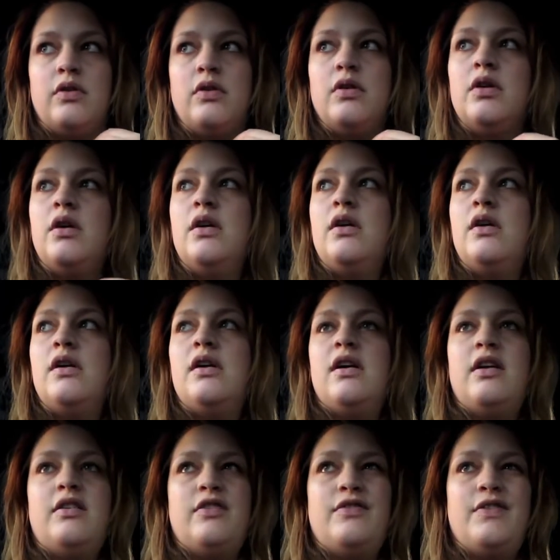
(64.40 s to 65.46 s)
and
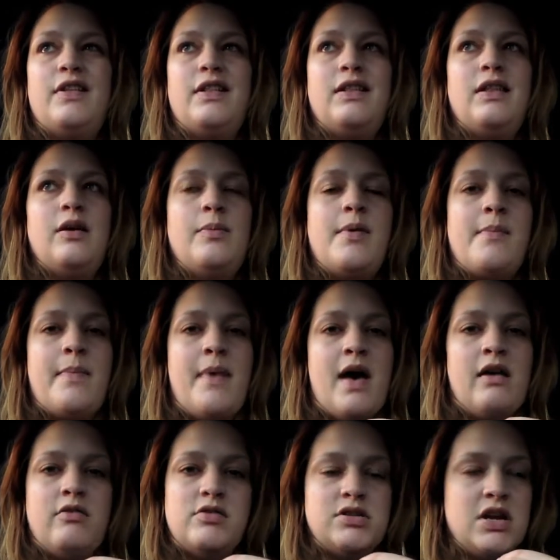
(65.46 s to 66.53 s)
I just feel a little bit
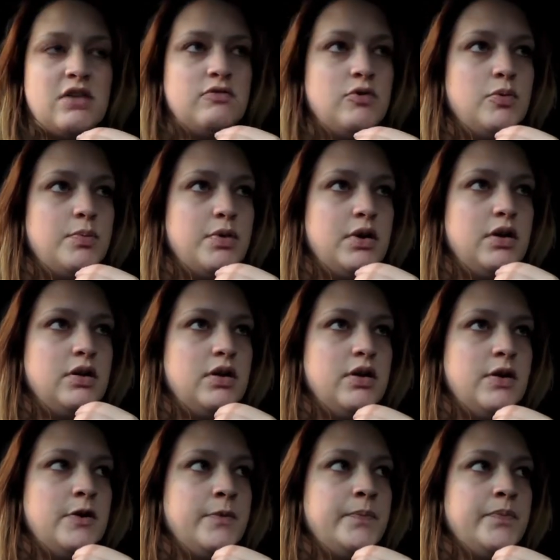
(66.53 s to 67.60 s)
better in general. But
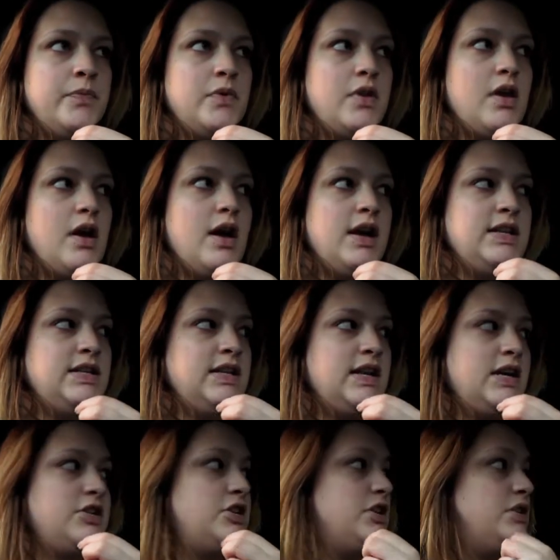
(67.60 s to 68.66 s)
I did
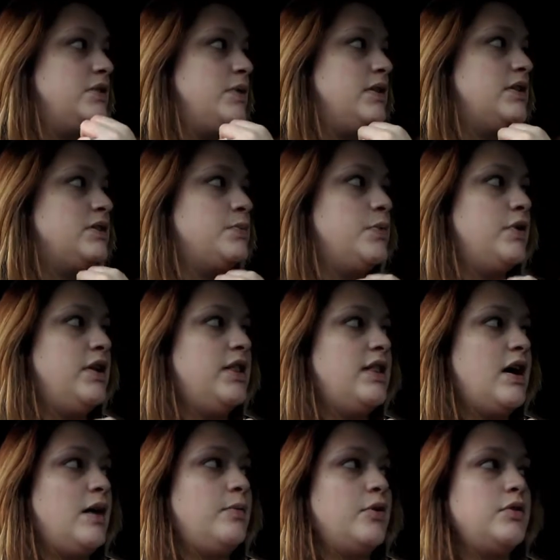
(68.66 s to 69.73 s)
actually tweet this morning
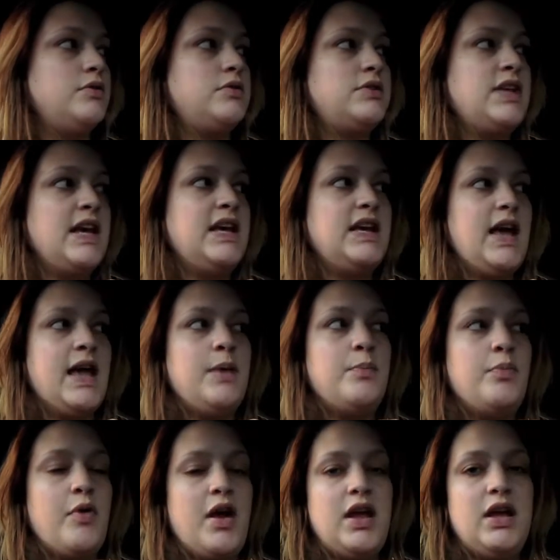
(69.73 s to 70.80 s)
that I'm going to take a
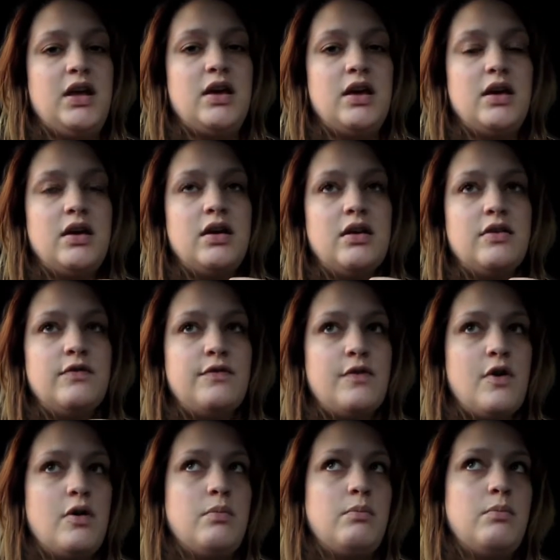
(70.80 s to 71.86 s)
break
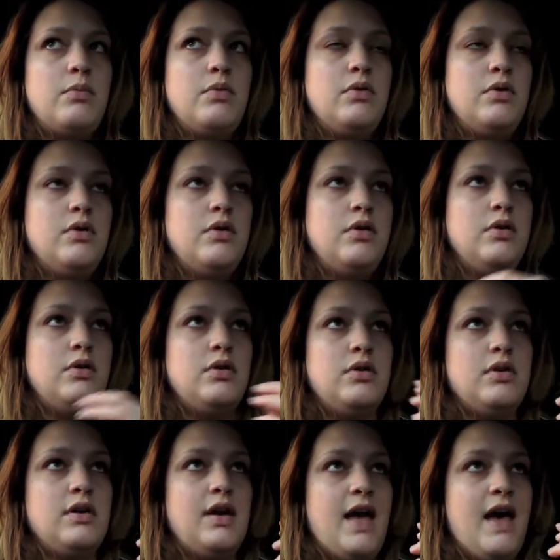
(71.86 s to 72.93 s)
from
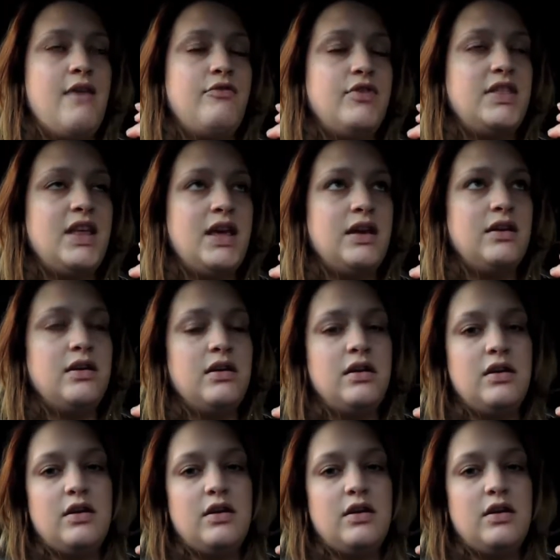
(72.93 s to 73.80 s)
everything